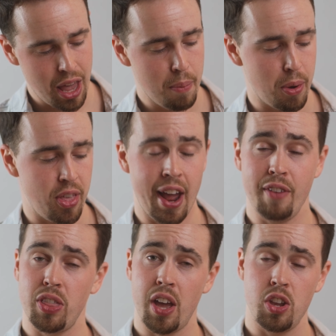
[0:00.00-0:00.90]
But then
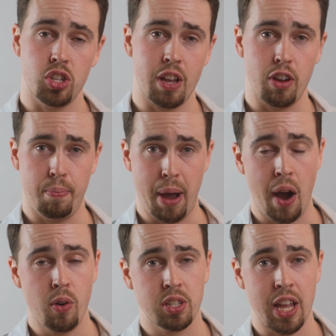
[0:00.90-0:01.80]
after that, you just have your
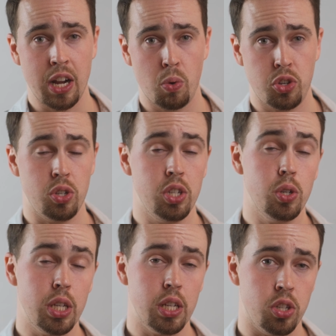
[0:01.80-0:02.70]
power cycle, which you do
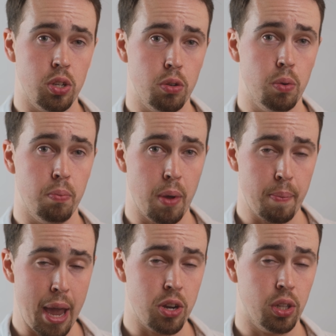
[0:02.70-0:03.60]
need to do
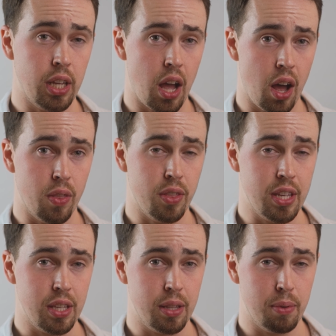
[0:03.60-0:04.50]
manually on
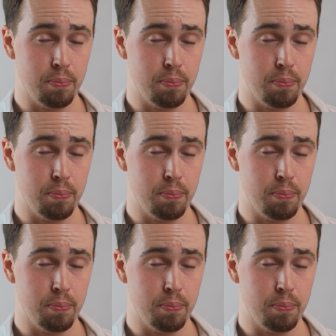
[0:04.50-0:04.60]
the